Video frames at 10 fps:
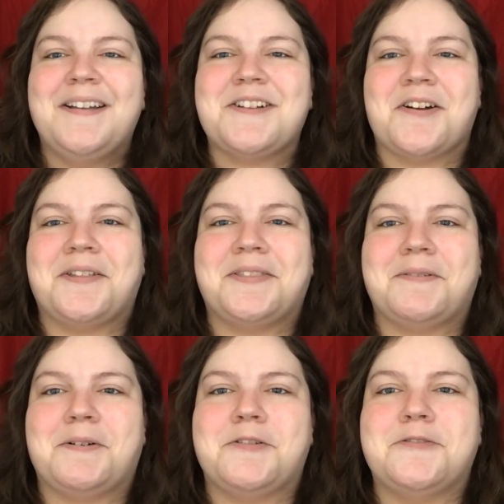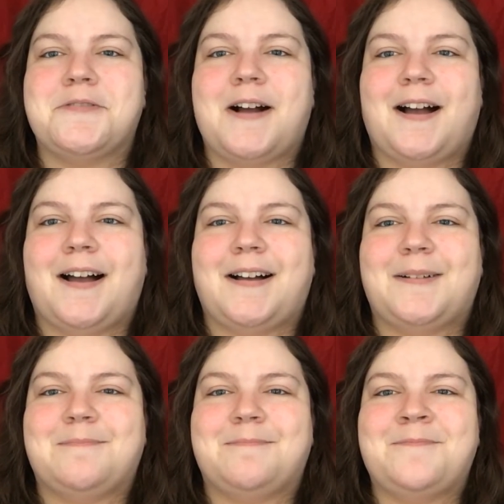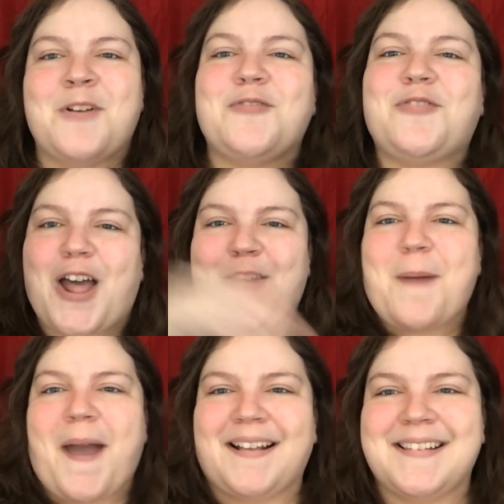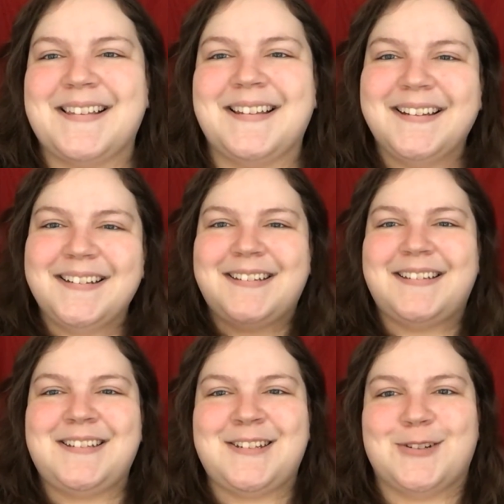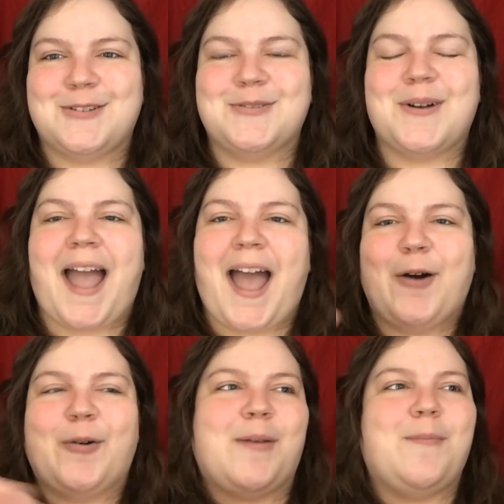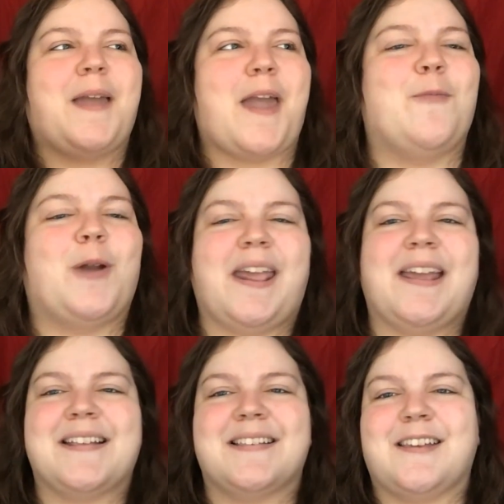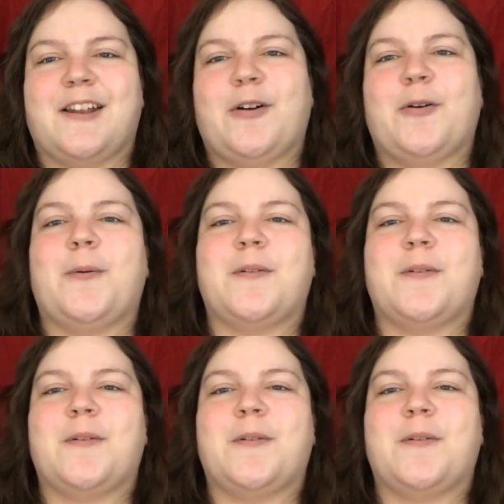going through flashbacks to how he became what he is, you know,